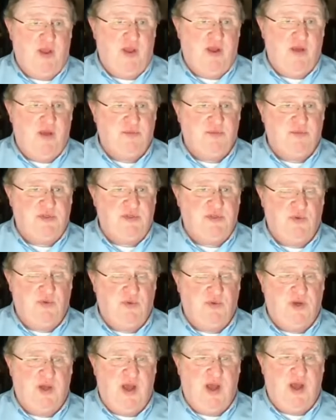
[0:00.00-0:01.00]
when it comes
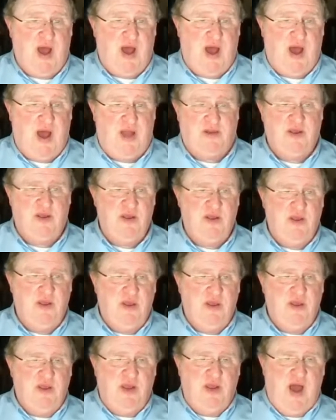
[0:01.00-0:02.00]
to a
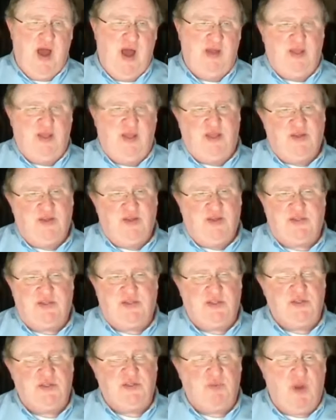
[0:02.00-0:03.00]
hotly contested
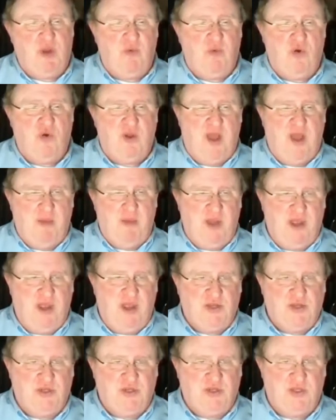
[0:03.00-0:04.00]
Supreme Court
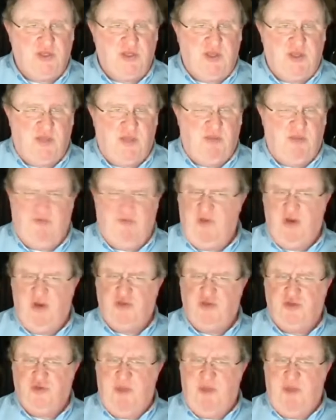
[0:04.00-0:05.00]
nomination can be
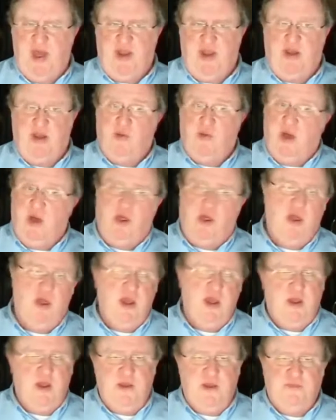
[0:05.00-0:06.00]
very dramatic. Well,
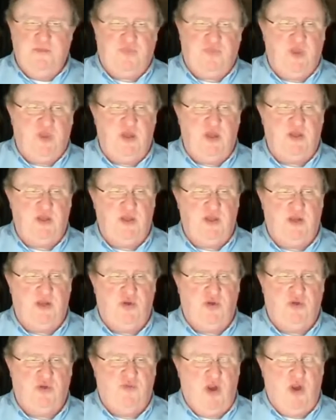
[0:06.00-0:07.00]
it
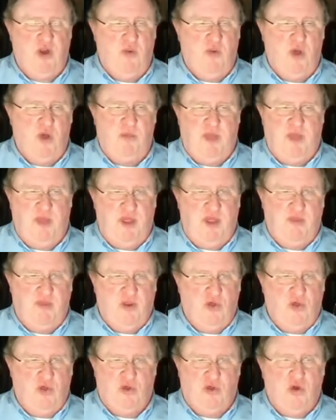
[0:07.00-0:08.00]
could very well be
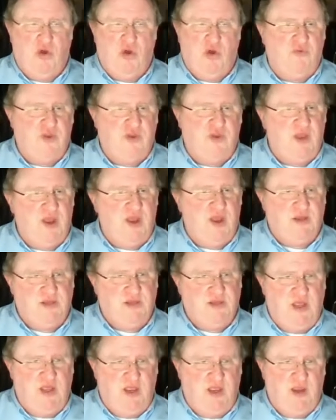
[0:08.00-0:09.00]
that old
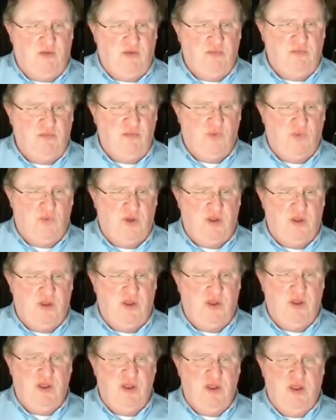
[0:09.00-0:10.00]
COVID-19
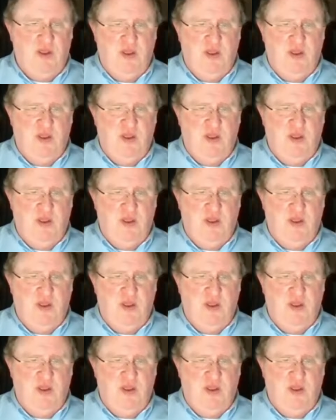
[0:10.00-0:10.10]
will